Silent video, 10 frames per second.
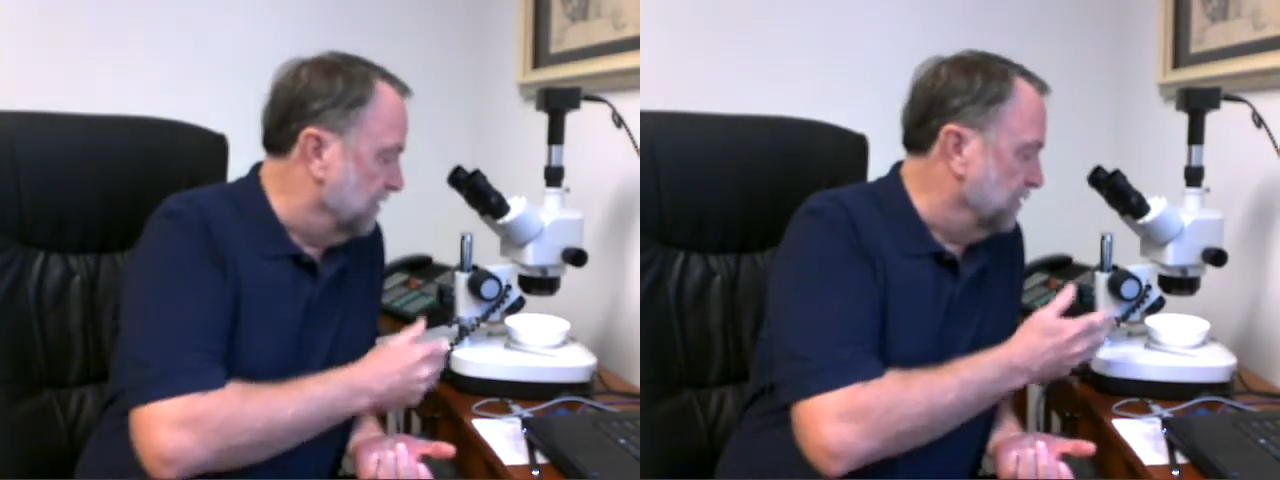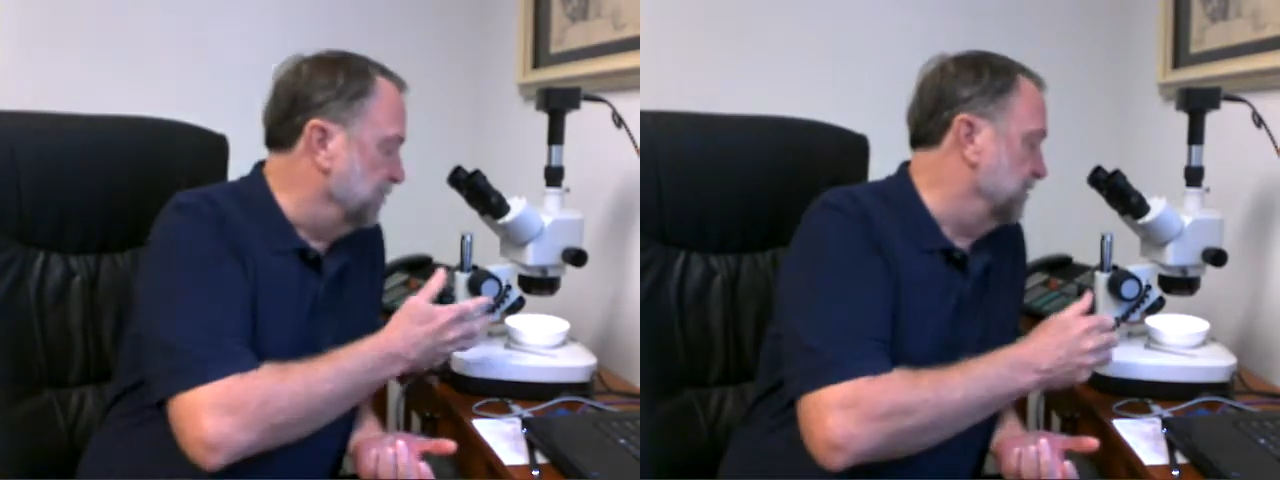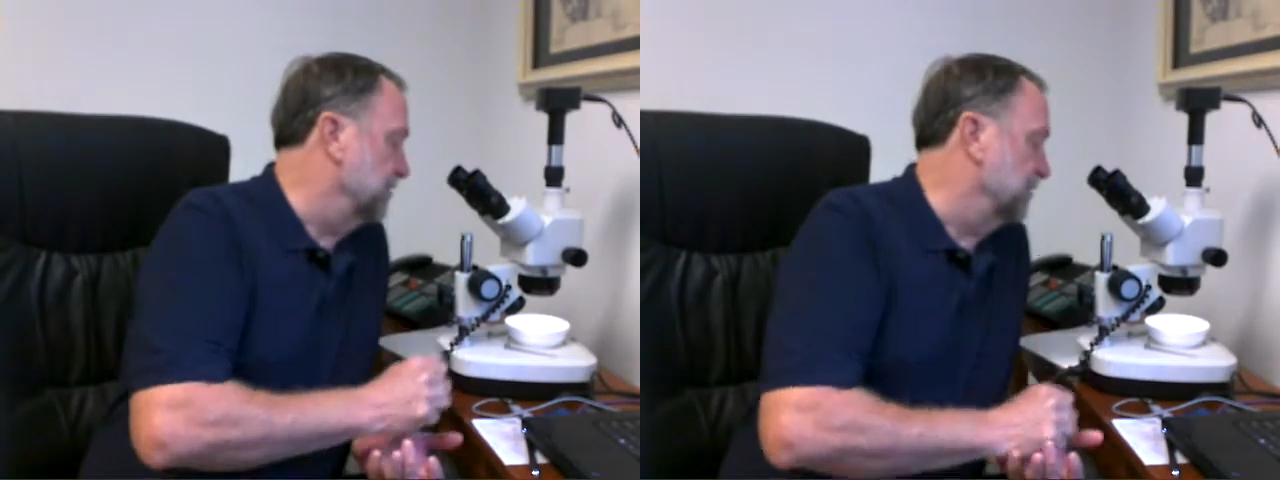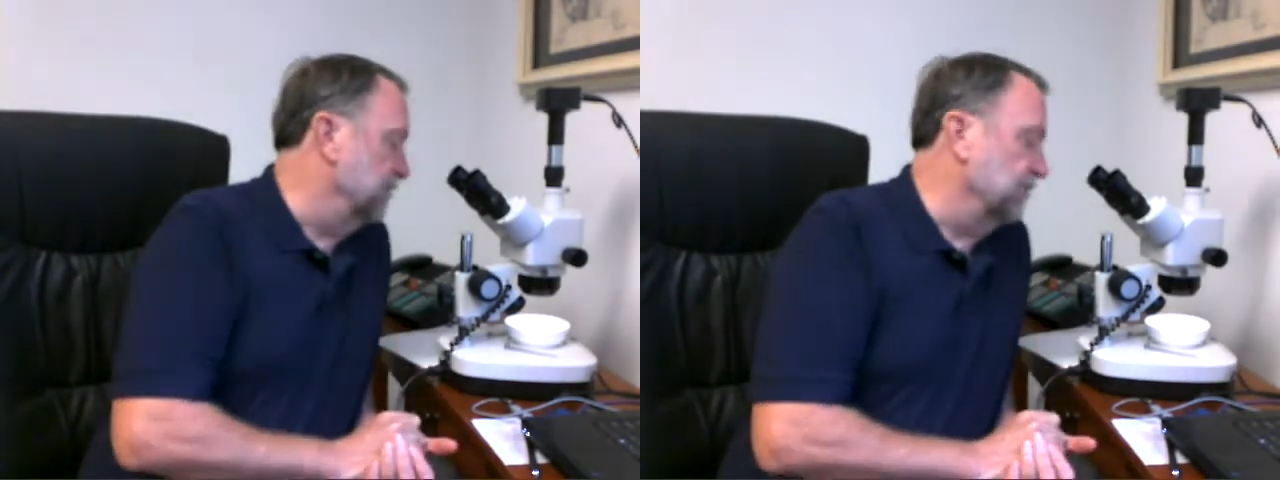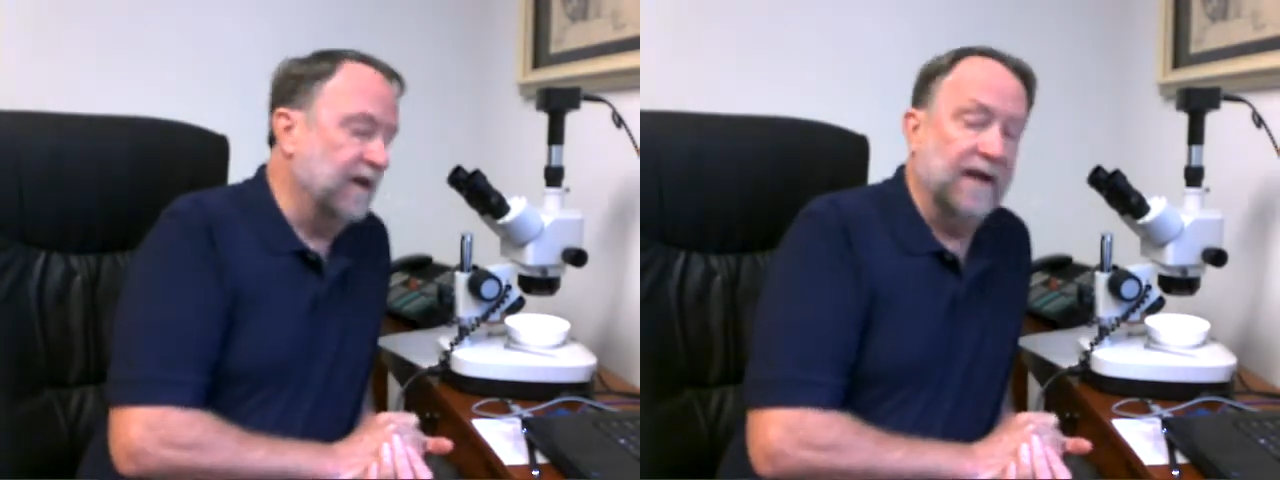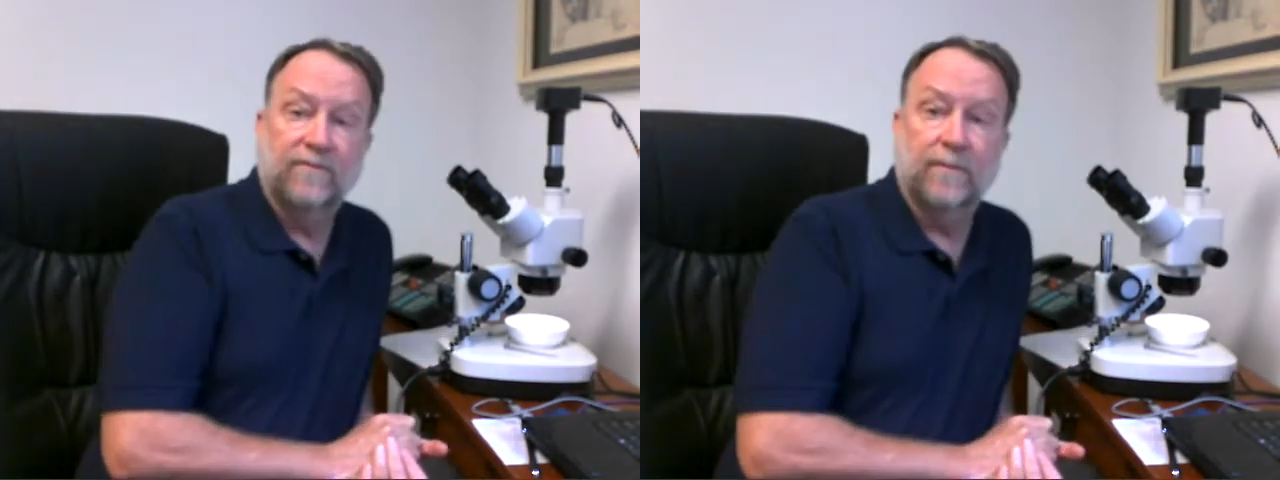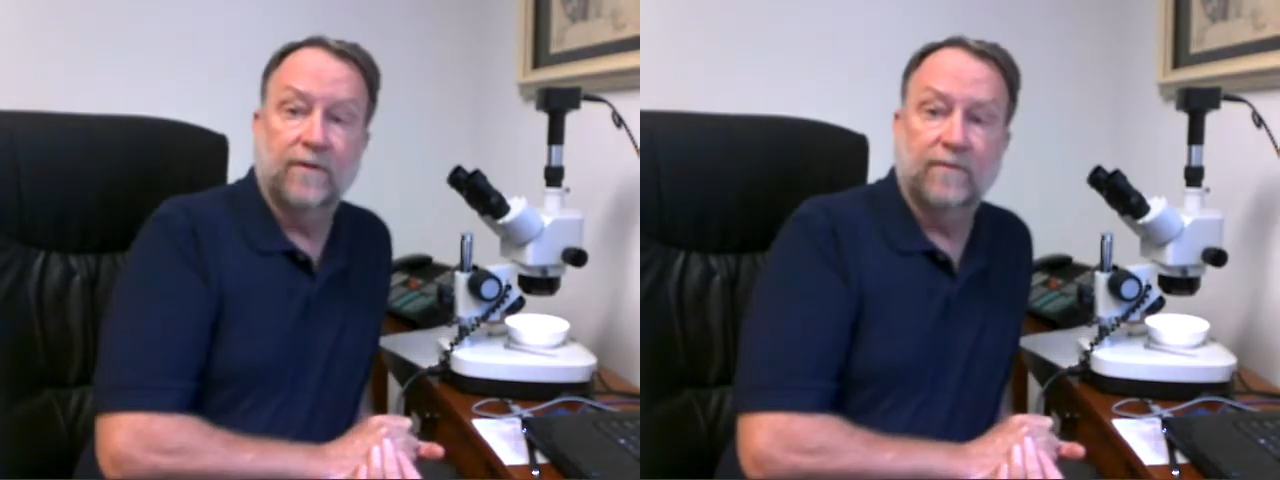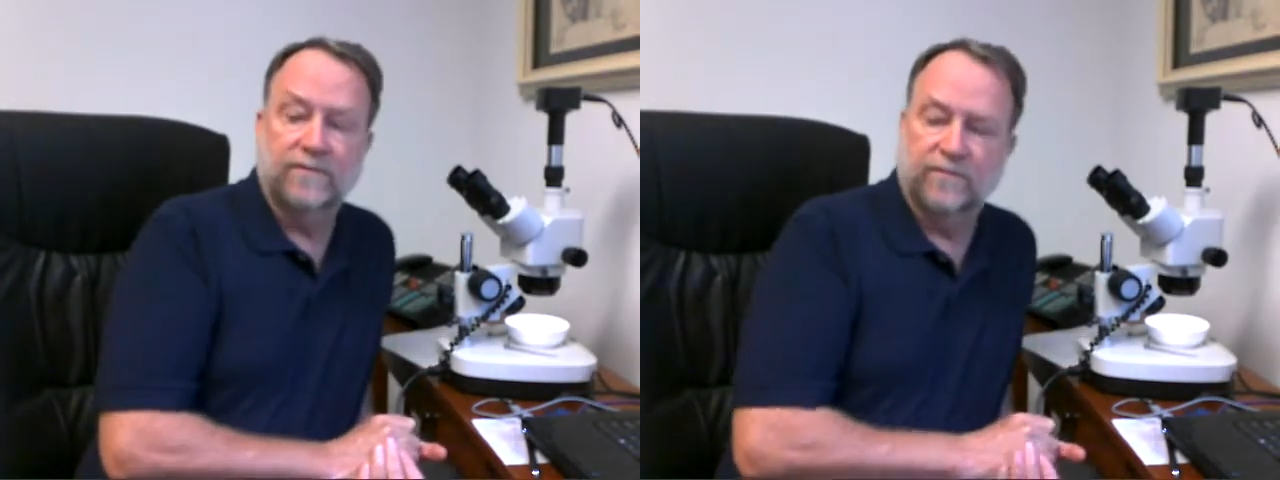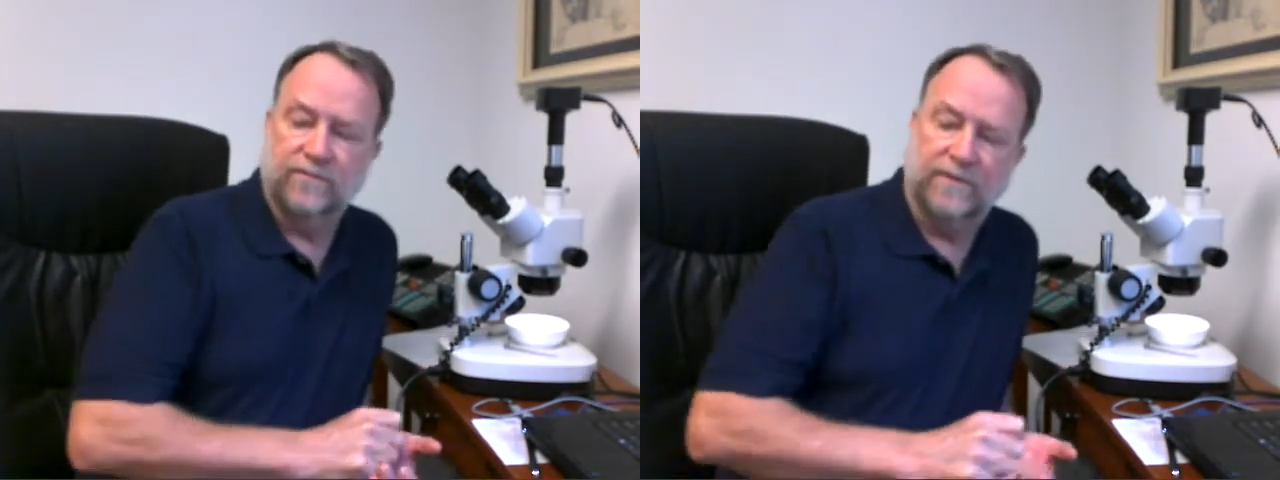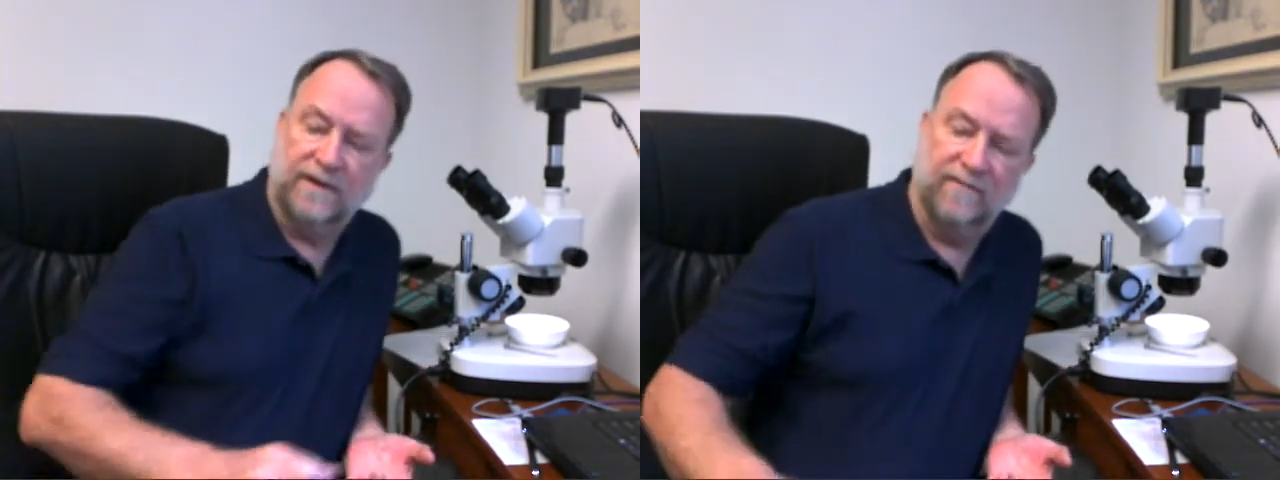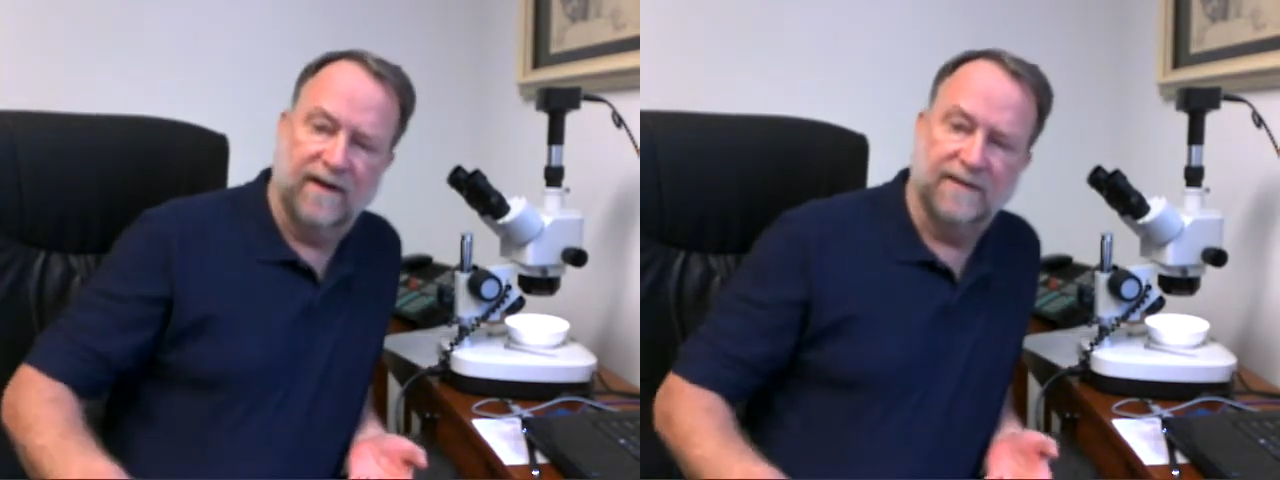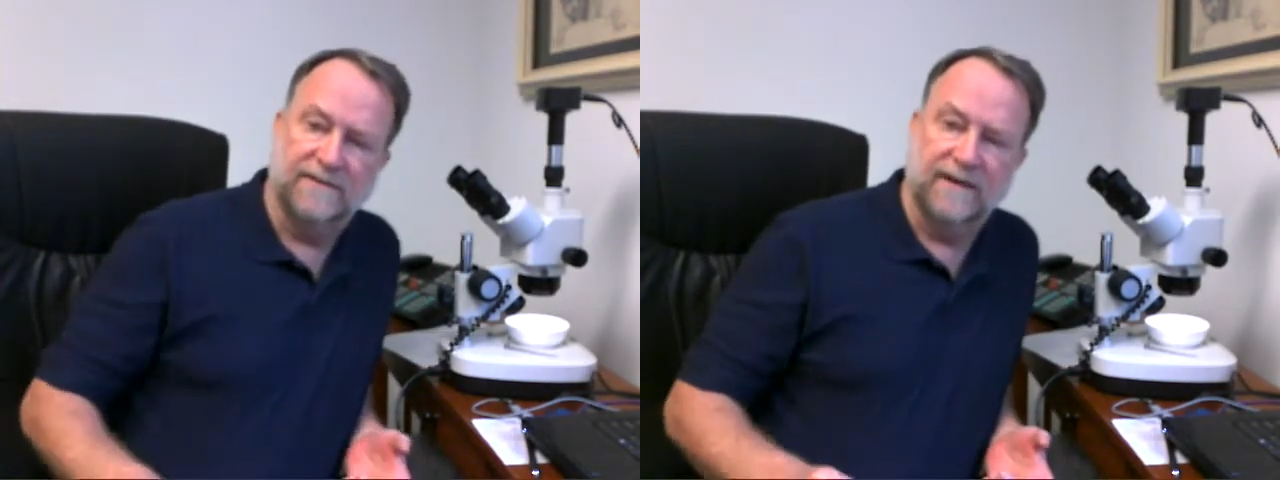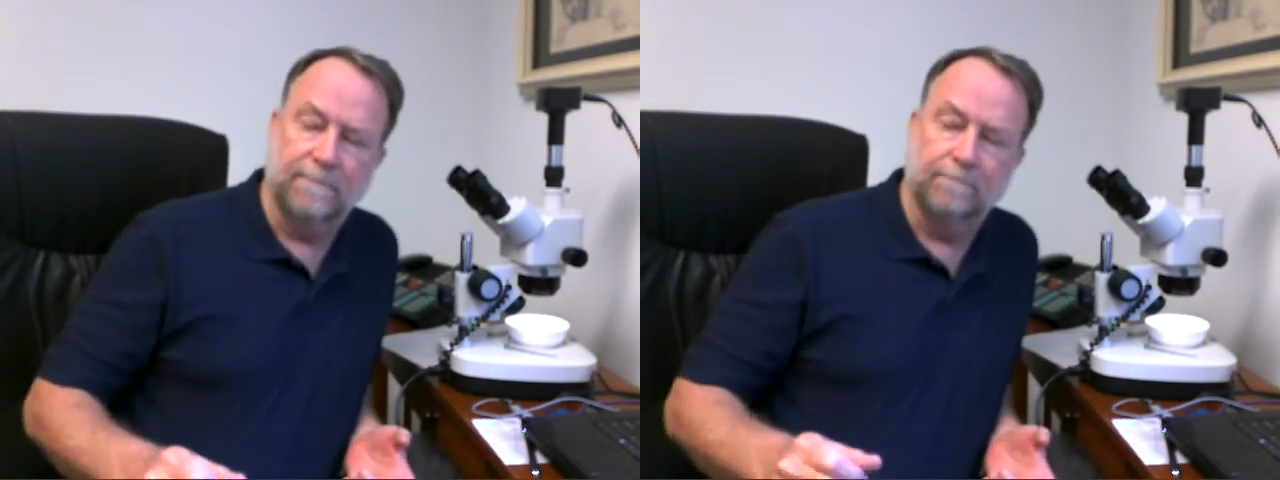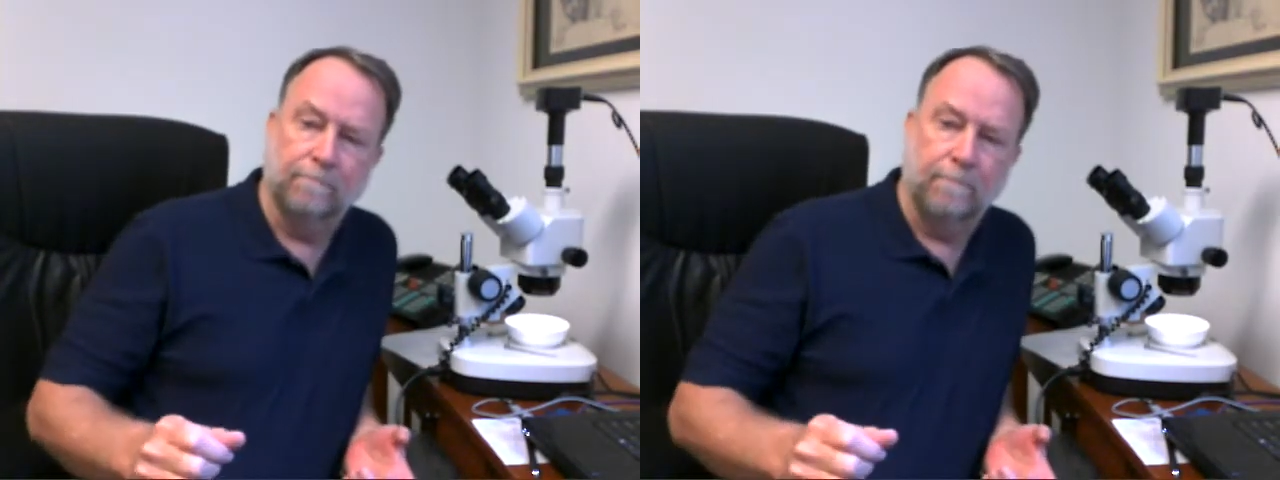This material came from a CrystalStream device, and